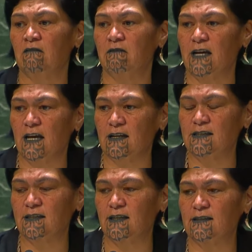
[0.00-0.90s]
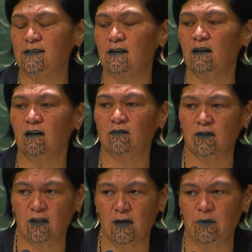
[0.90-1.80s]
realities of
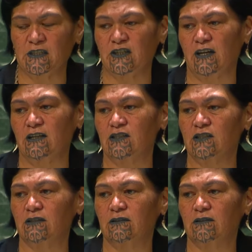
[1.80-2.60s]
climate change.